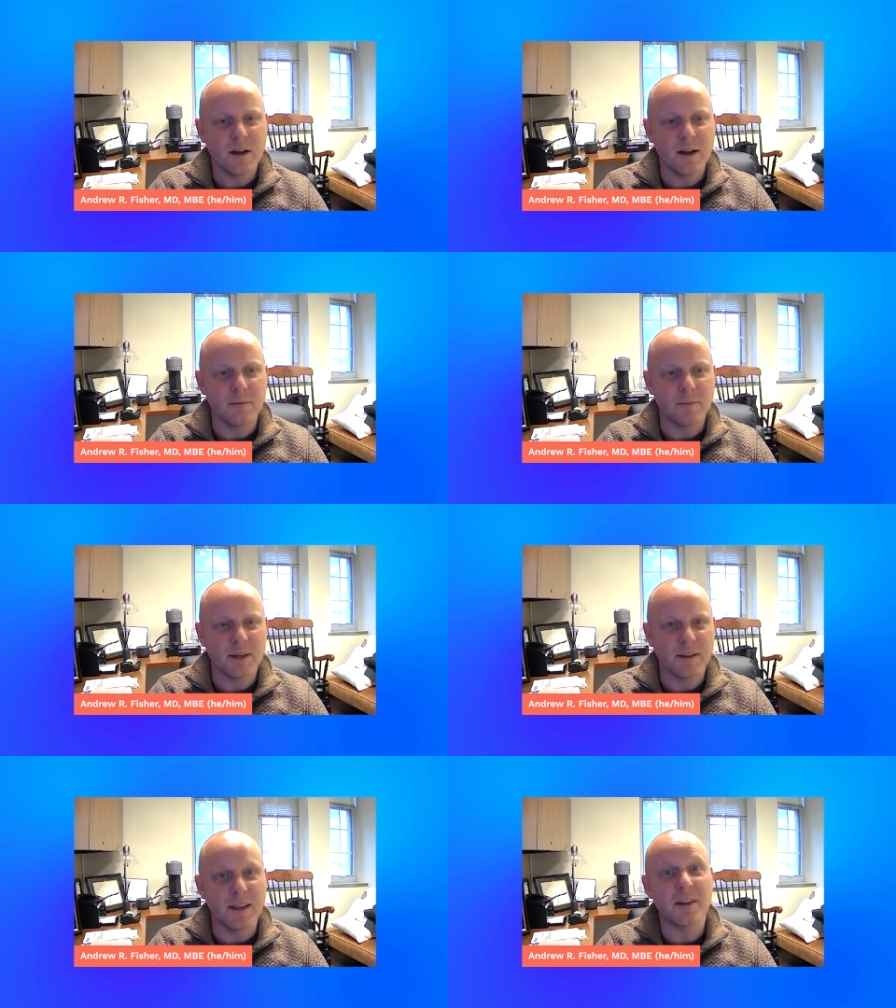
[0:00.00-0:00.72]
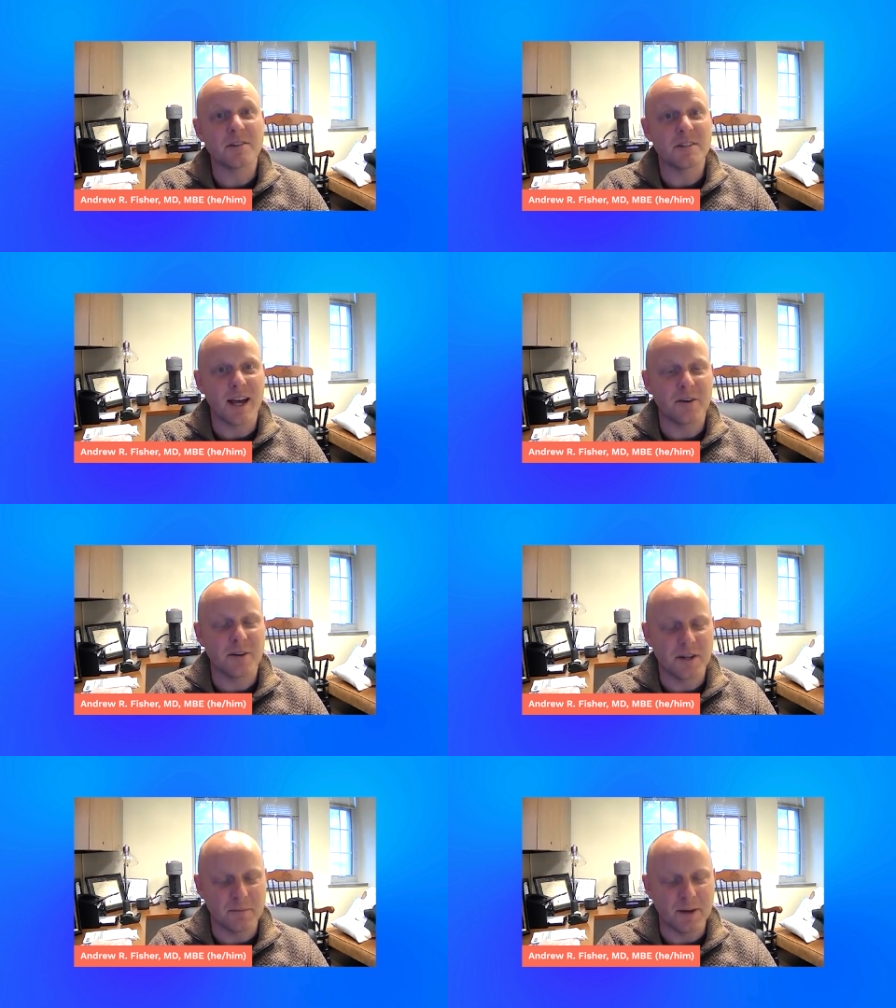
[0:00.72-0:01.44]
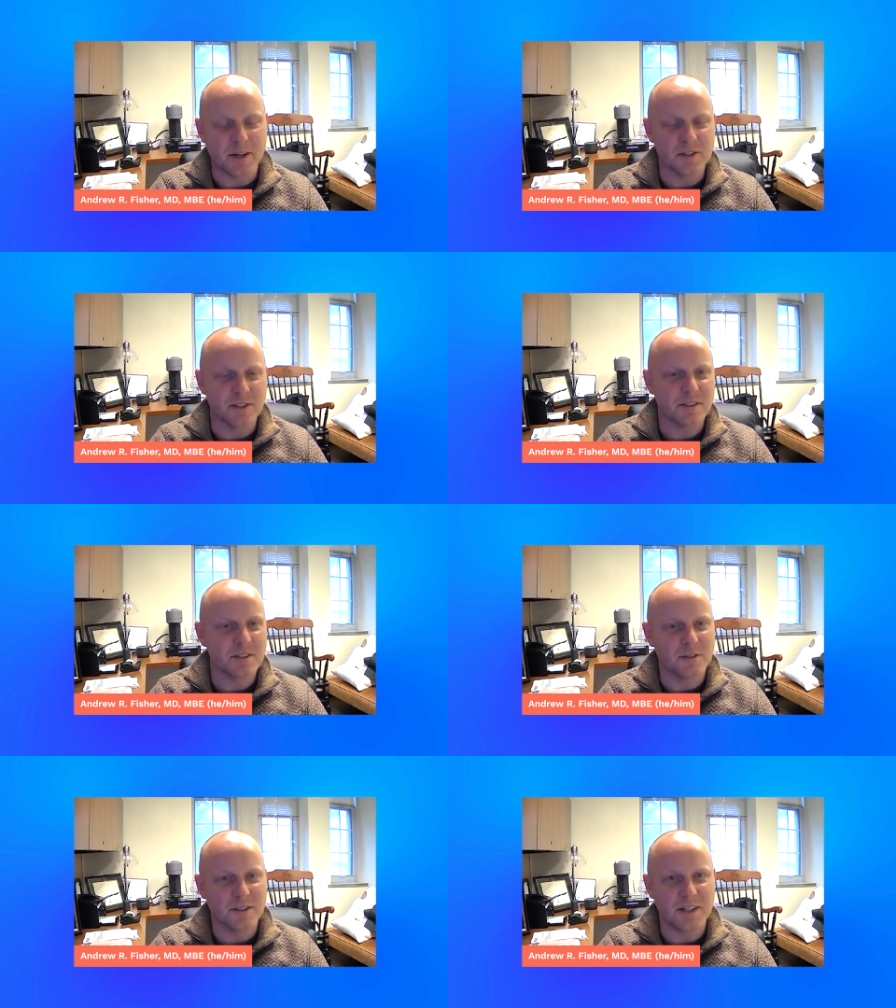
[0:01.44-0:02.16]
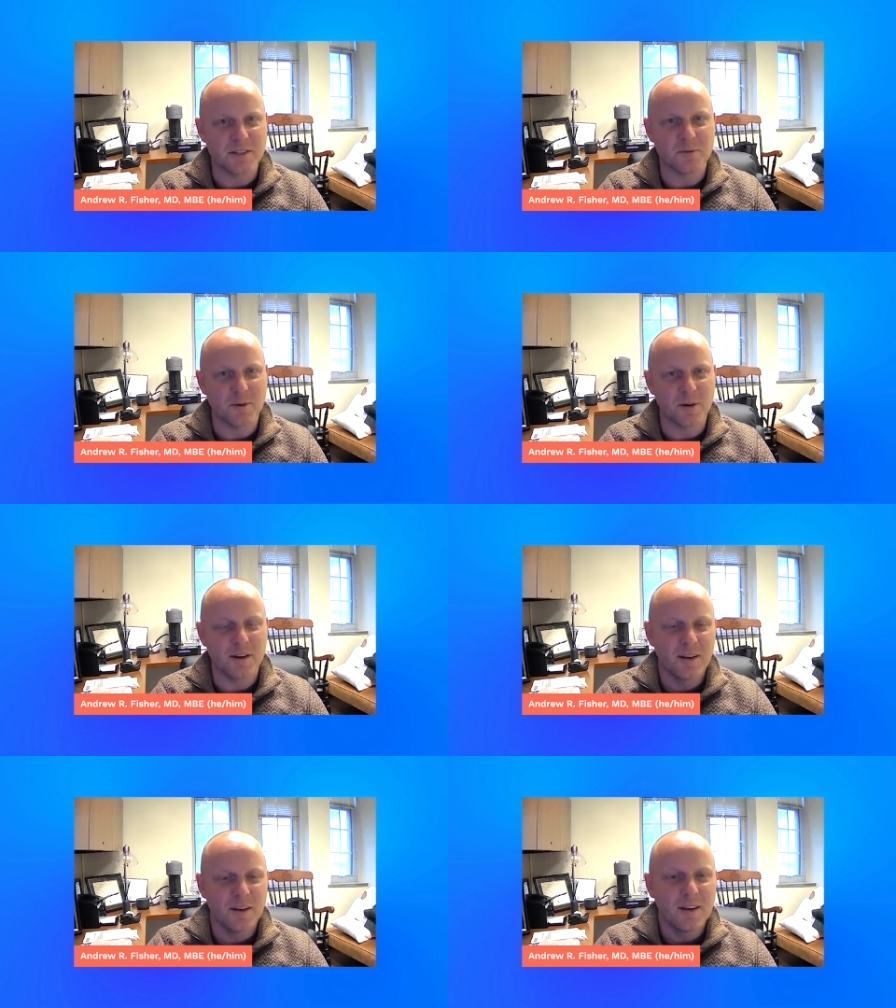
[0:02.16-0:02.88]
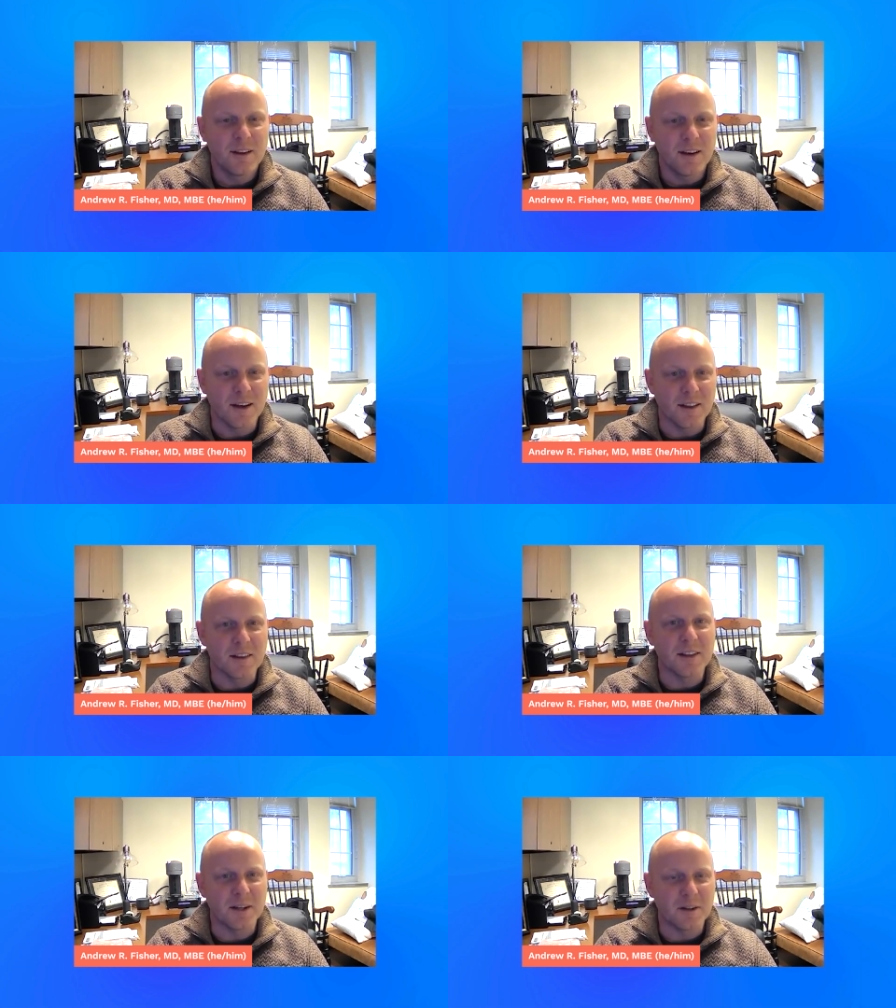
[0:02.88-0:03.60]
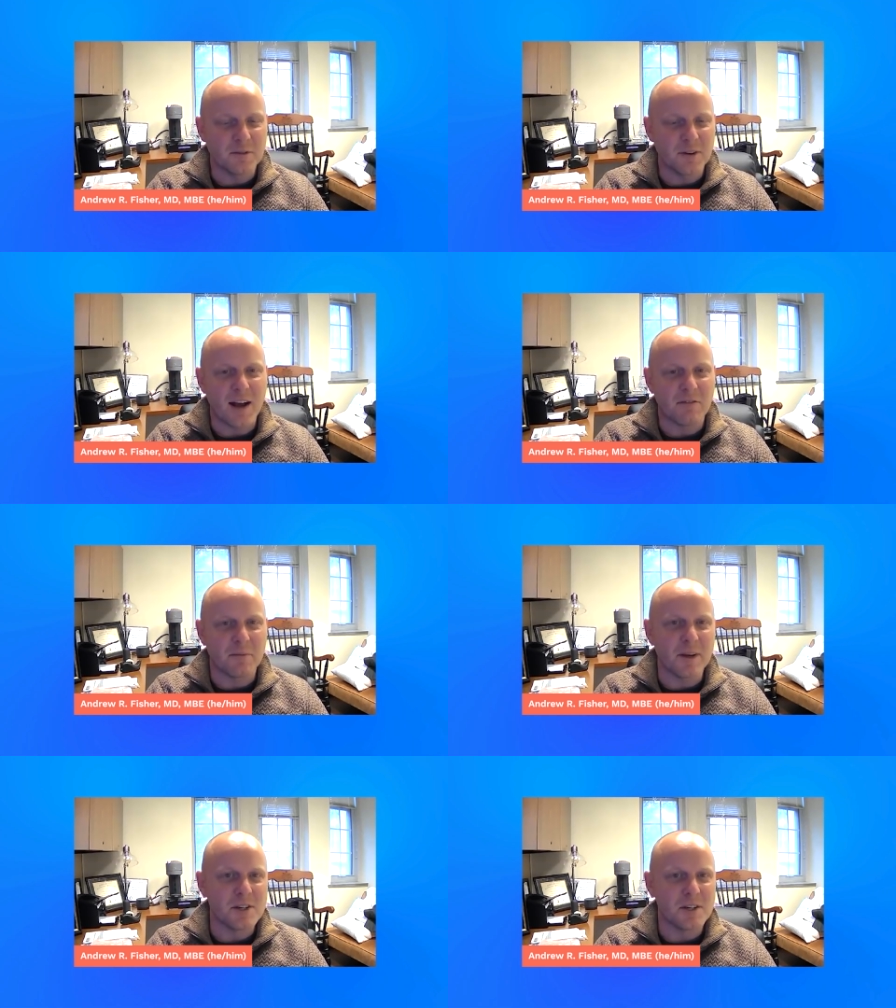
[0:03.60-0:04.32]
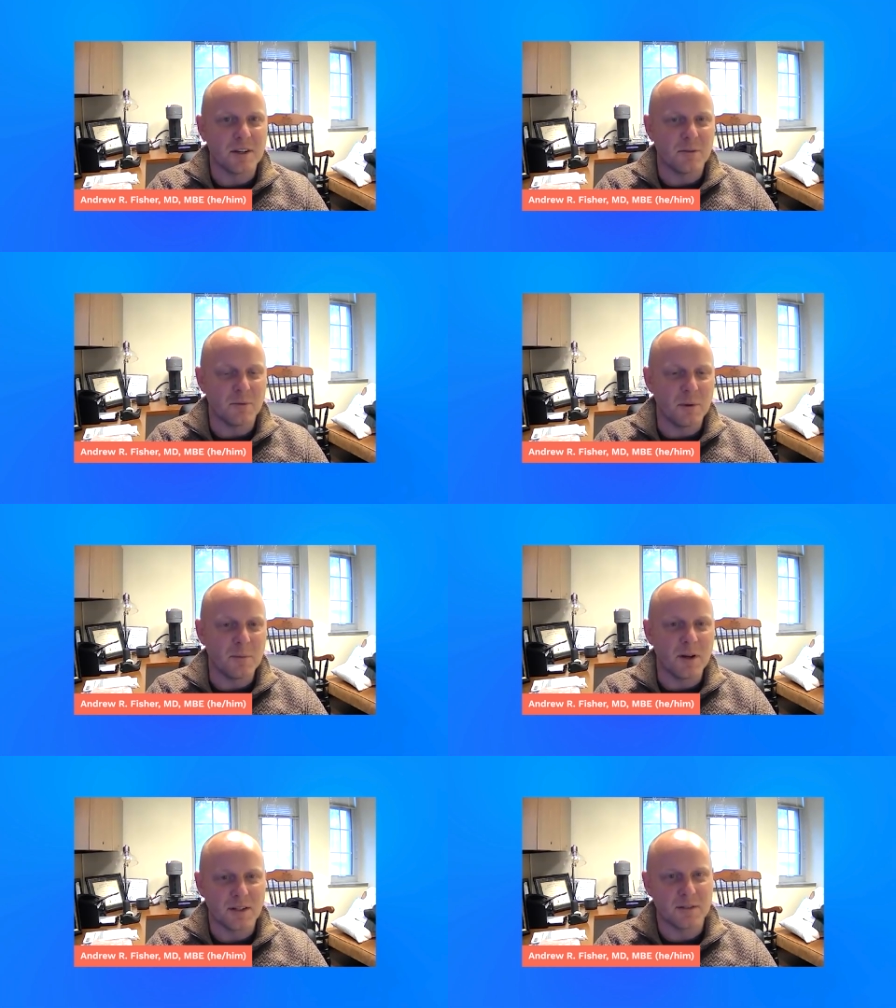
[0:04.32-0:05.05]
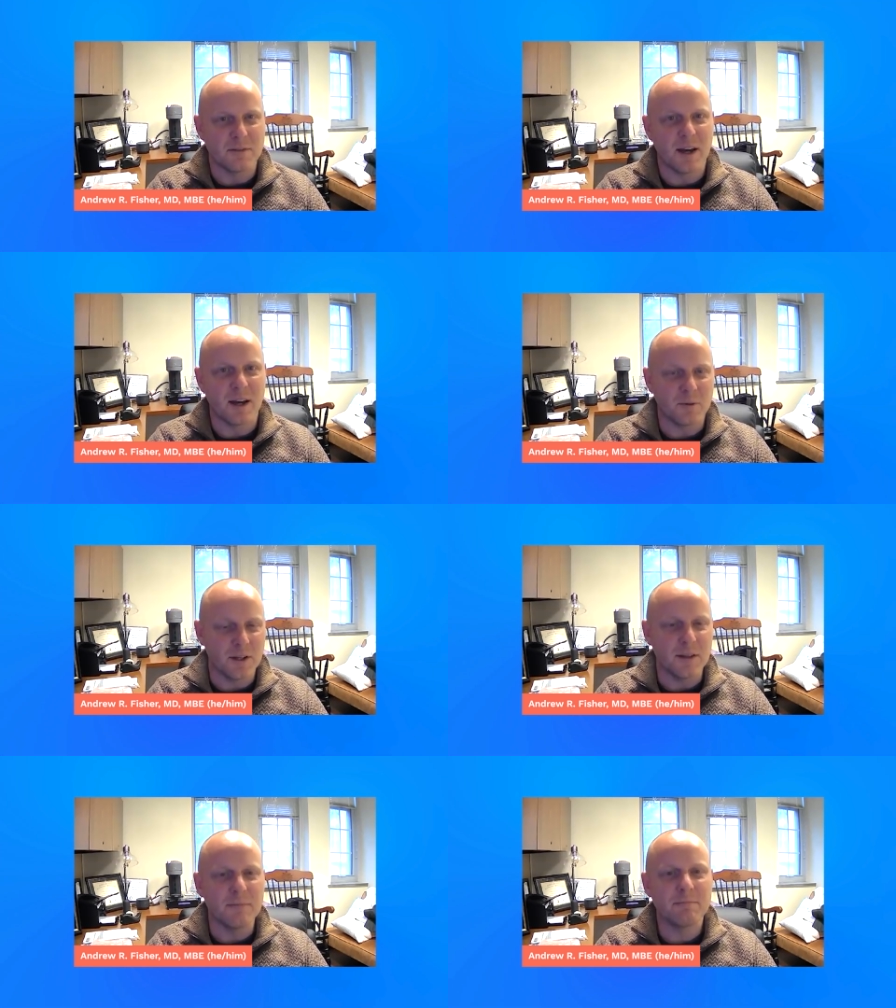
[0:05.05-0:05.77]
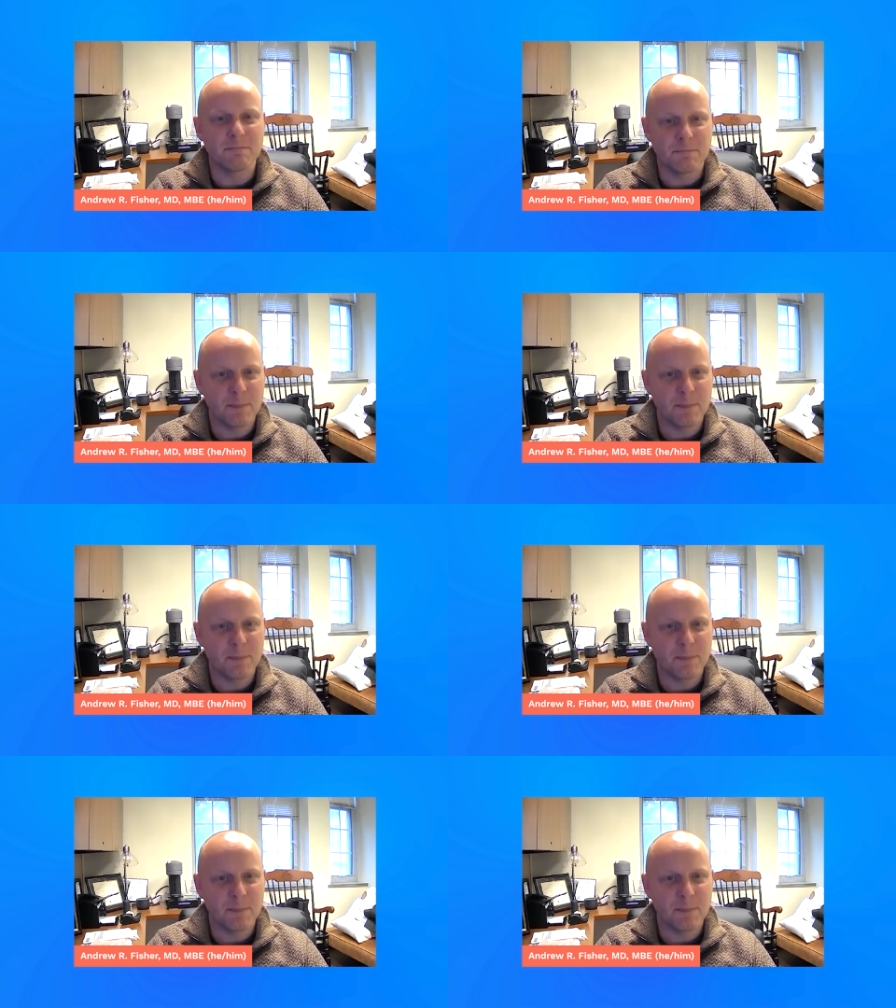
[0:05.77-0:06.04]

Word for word: Um, and CARE is an acronym, actually, so it stands for uh, the Clinic for Affirmation and Reproductive Equity.